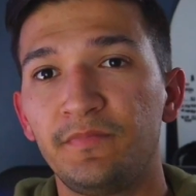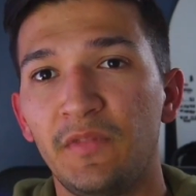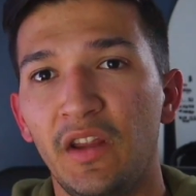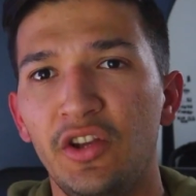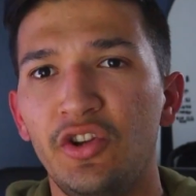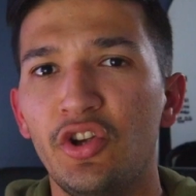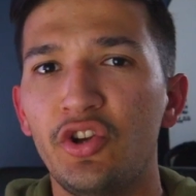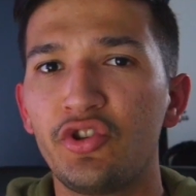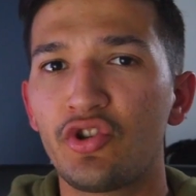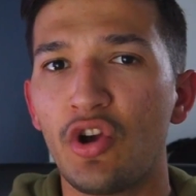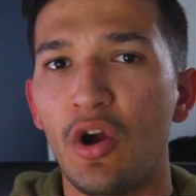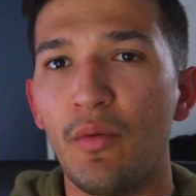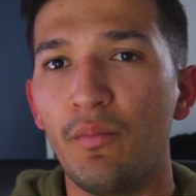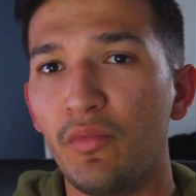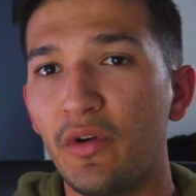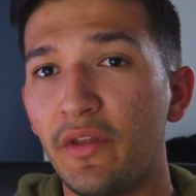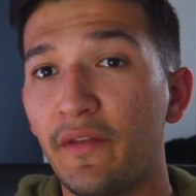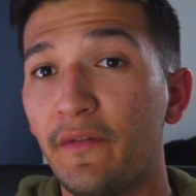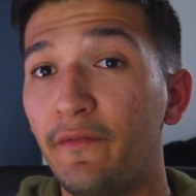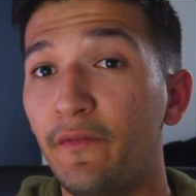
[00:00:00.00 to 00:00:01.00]
It does come
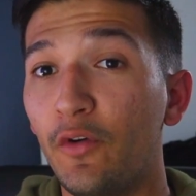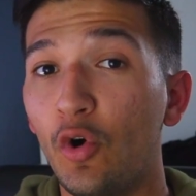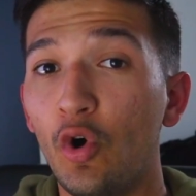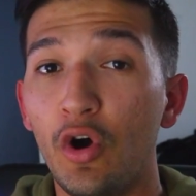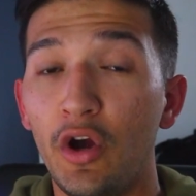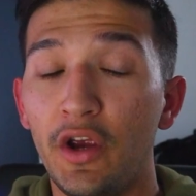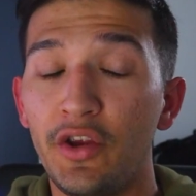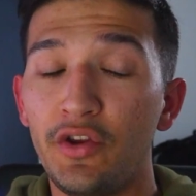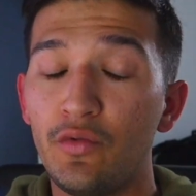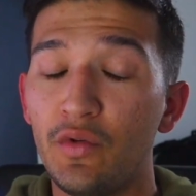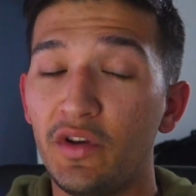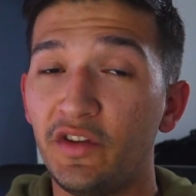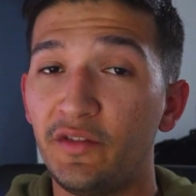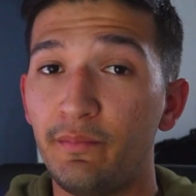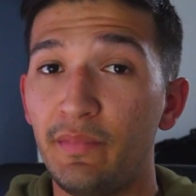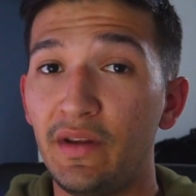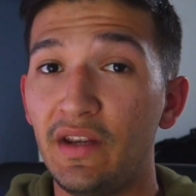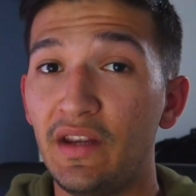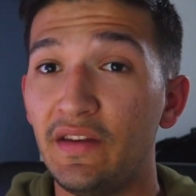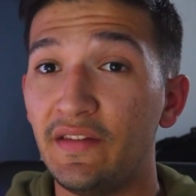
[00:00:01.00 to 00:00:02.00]
with 4
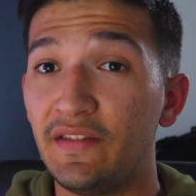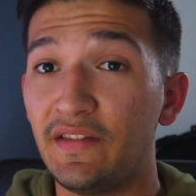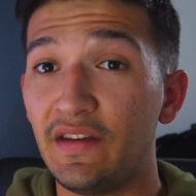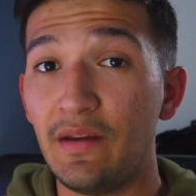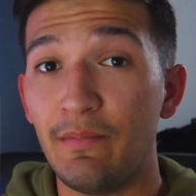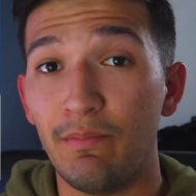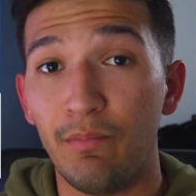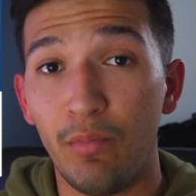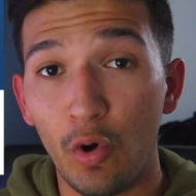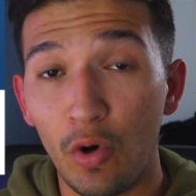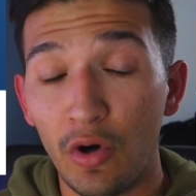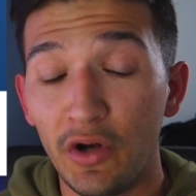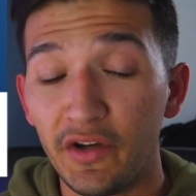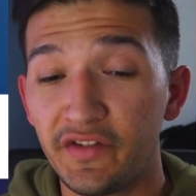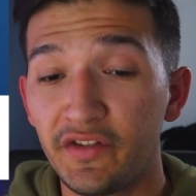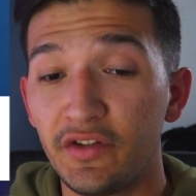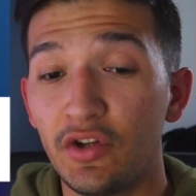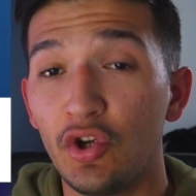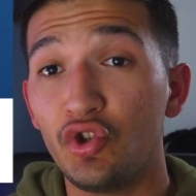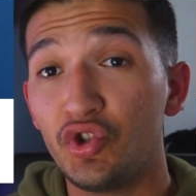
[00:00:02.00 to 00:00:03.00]
USB-C
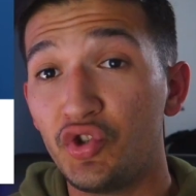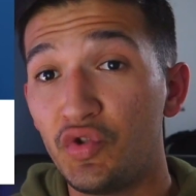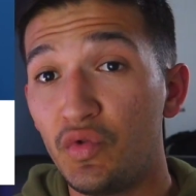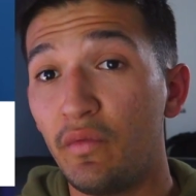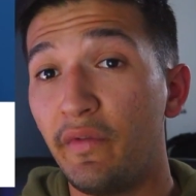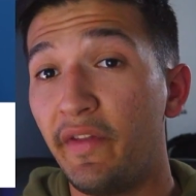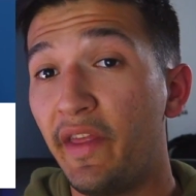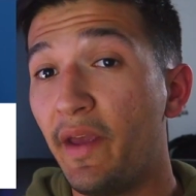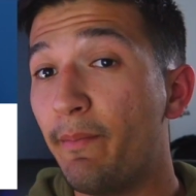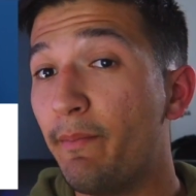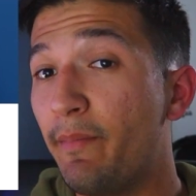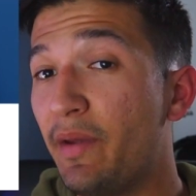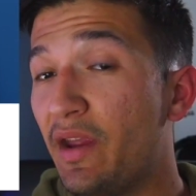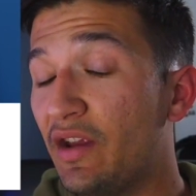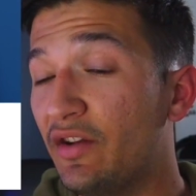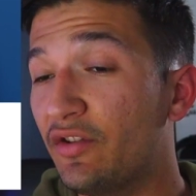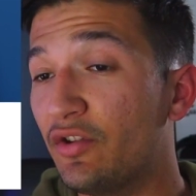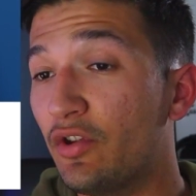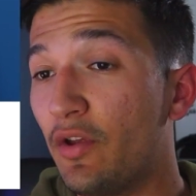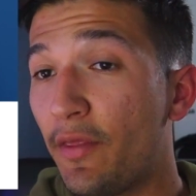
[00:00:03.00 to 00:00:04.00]
ports, 2 of them
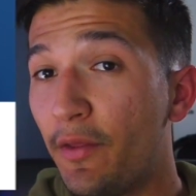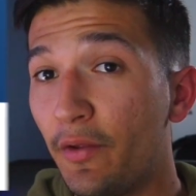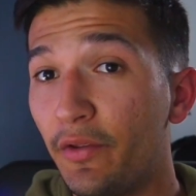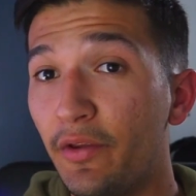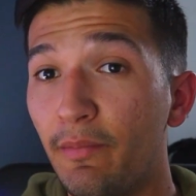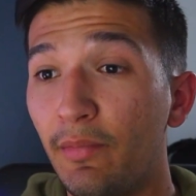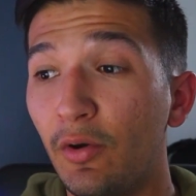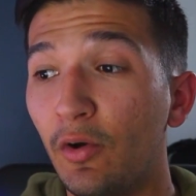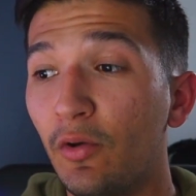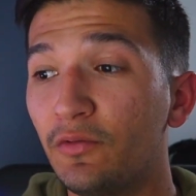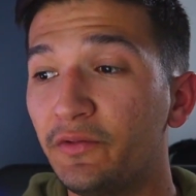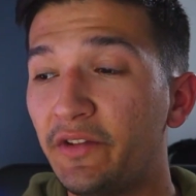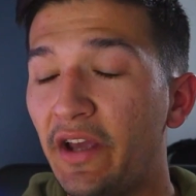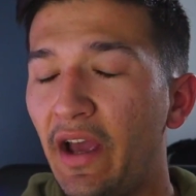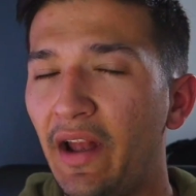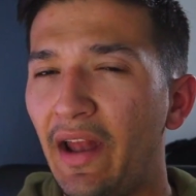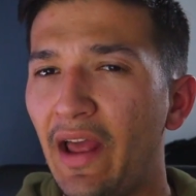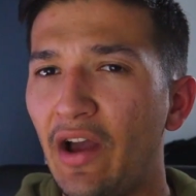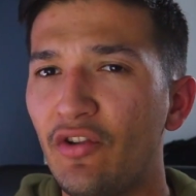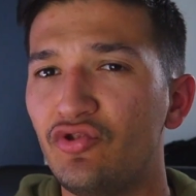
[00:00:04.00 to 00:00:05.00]
being Thunderbolt, that
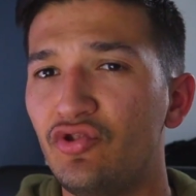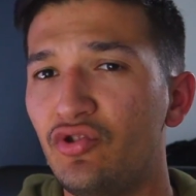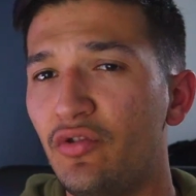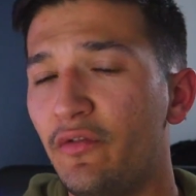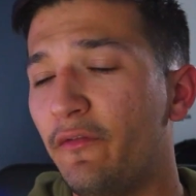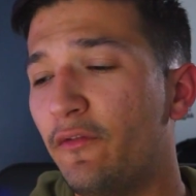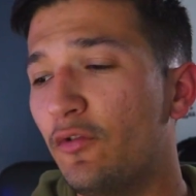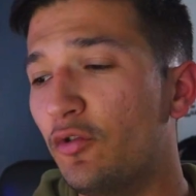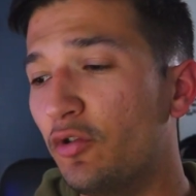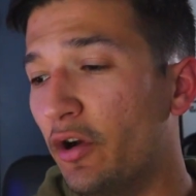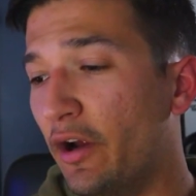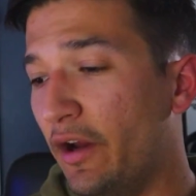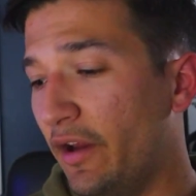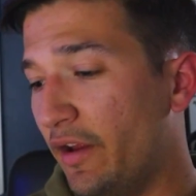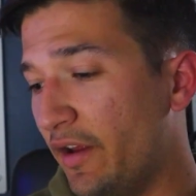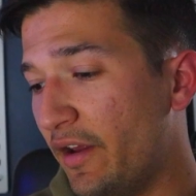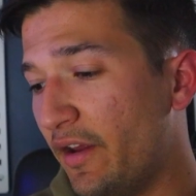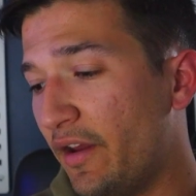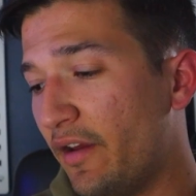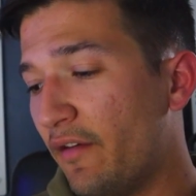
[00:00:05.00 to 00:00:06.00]
allows you for
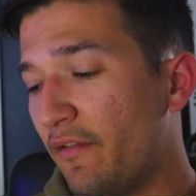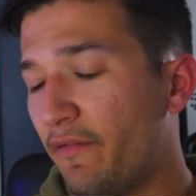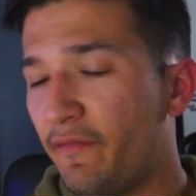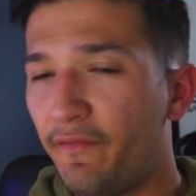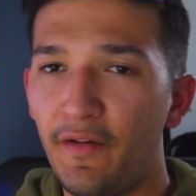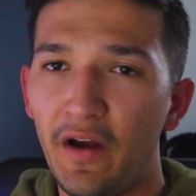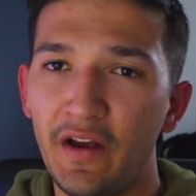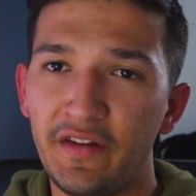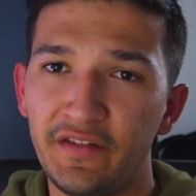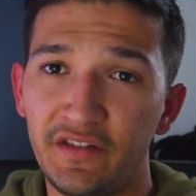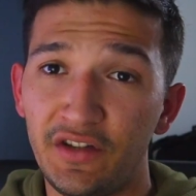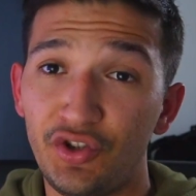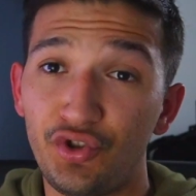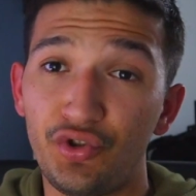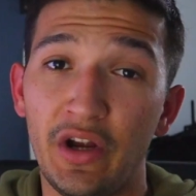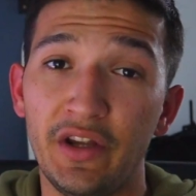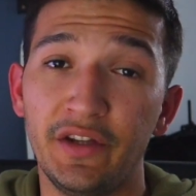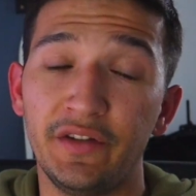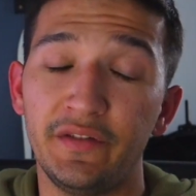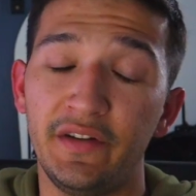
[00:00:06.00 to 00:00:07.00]
faster
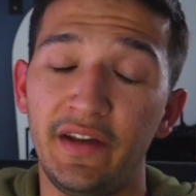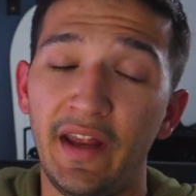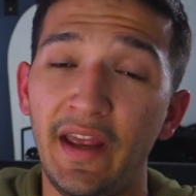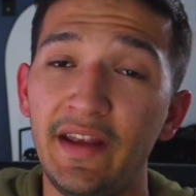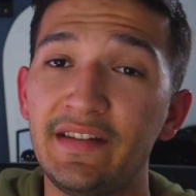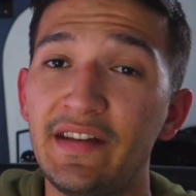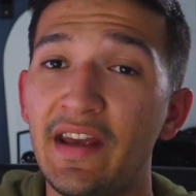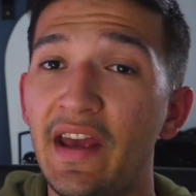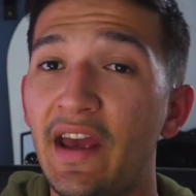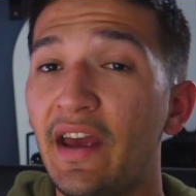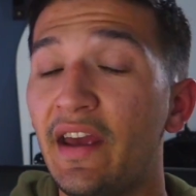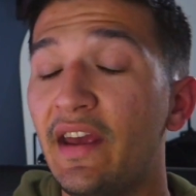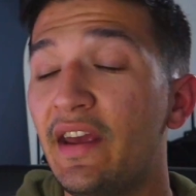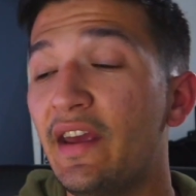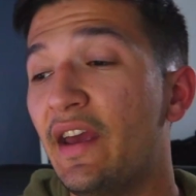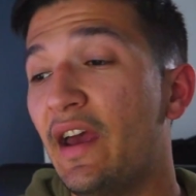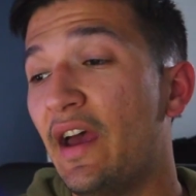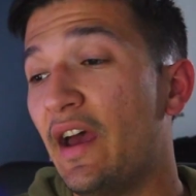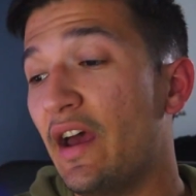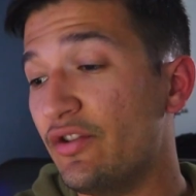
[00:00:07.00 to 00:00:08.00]
transfer data
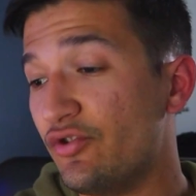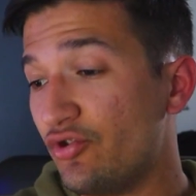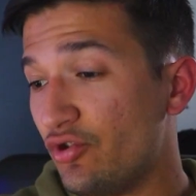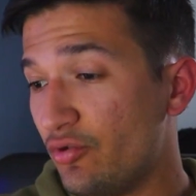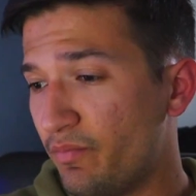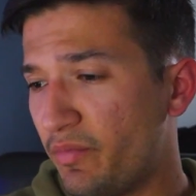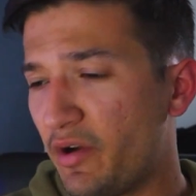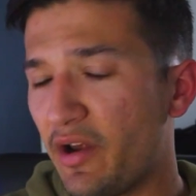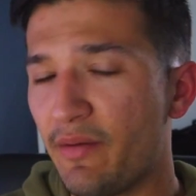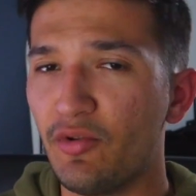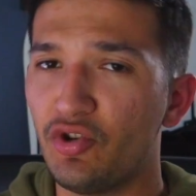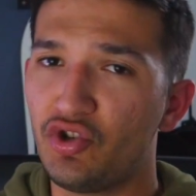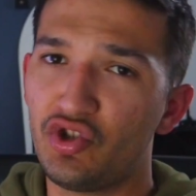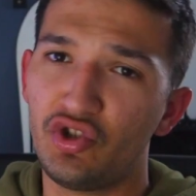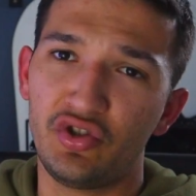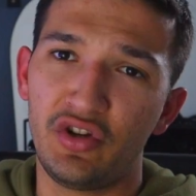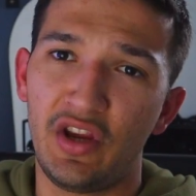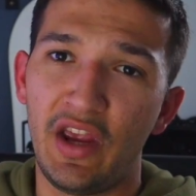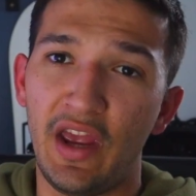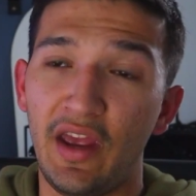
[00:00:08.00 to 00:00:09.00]
and to pretty much
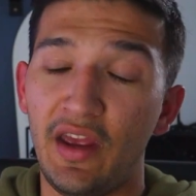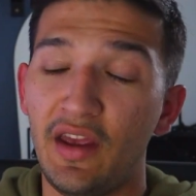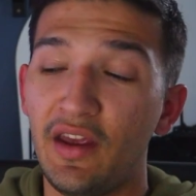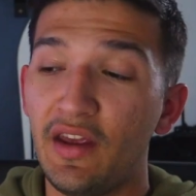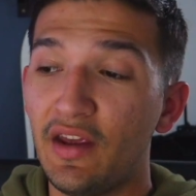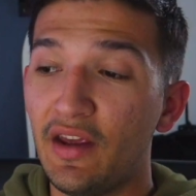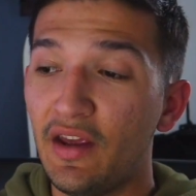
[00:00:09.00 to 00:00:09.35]
just get